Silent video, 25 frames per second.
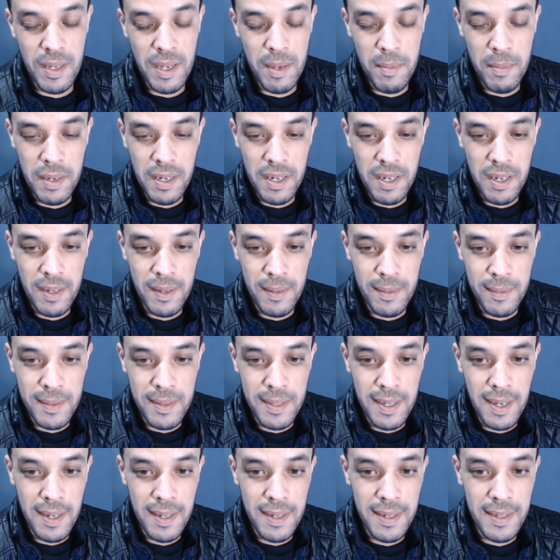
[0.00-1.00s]
America
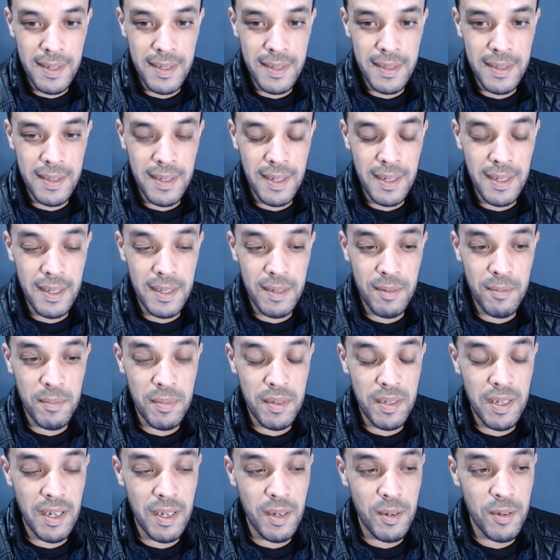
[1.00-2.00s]
Got Talent, and then
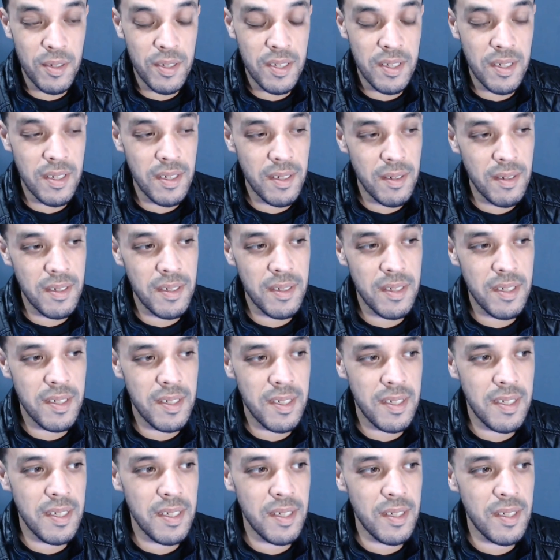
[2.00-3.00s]
be like,
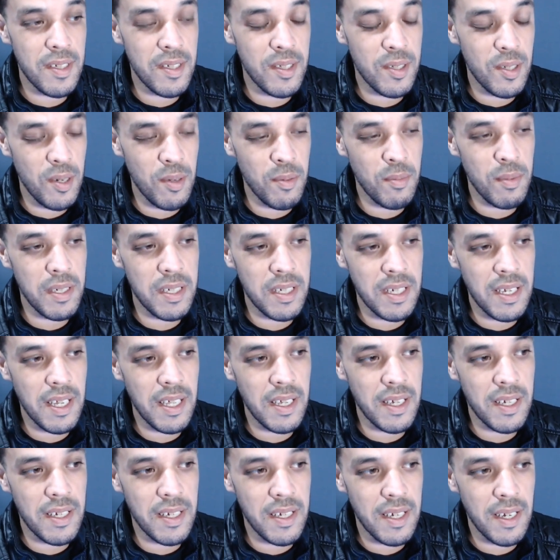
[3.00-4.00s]
see so much
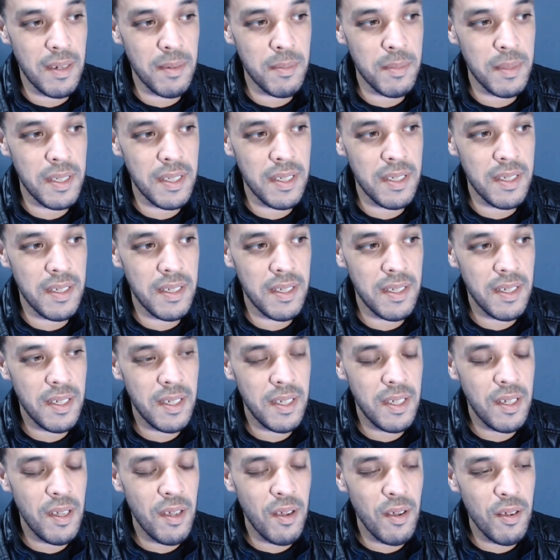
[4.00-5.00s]
like coming
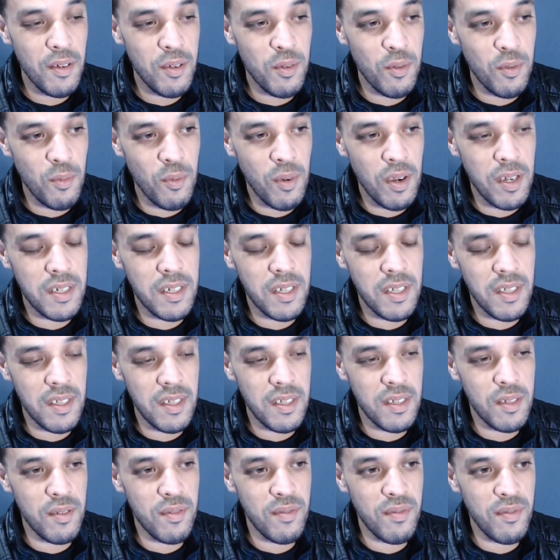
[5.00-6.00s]
watching
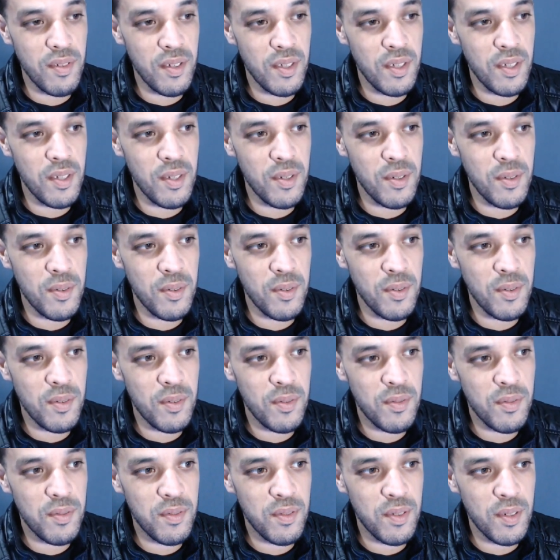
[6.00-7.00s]
this video
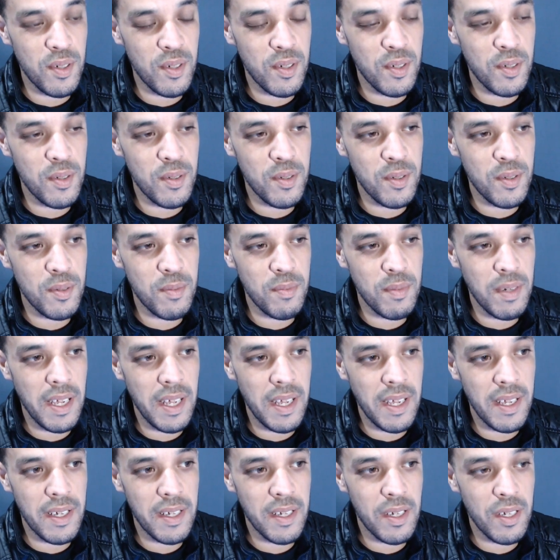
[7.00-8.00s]
from
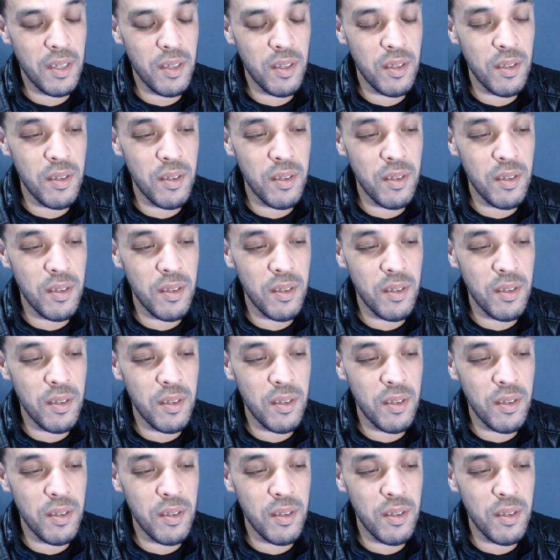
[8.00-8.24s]
like